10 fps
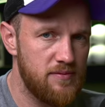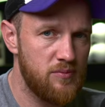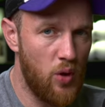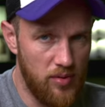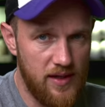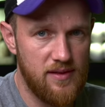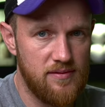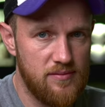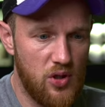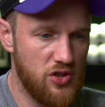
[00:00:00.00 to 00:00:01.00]
Probably,
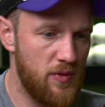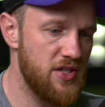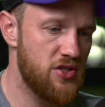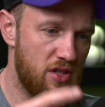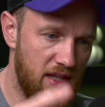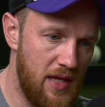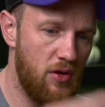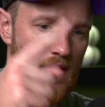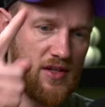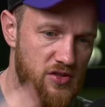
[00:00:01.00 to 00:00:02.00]
because otherwise you're just going to keep
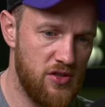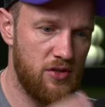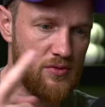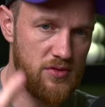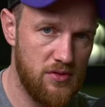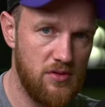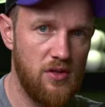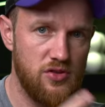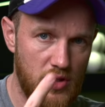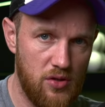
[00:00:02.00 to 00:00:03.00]
me around in circles.
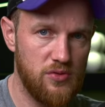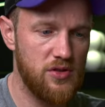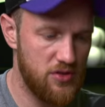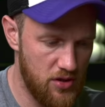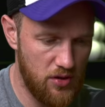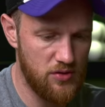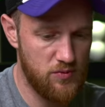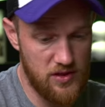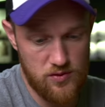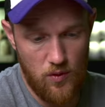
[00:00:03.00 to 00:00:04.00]
circles and circles,
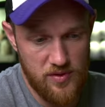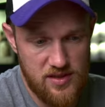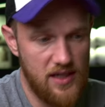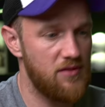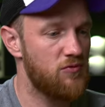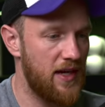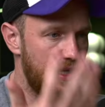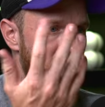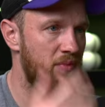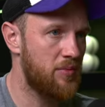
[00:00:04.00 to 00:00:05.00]
which is what we see
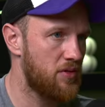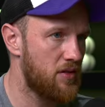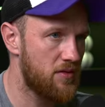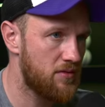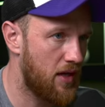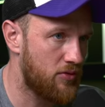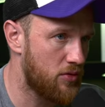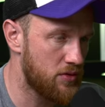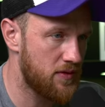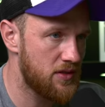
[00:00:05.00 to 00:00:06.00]
regularly from people that have
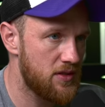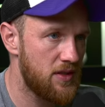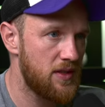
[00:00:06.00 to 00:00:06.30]
calls with us.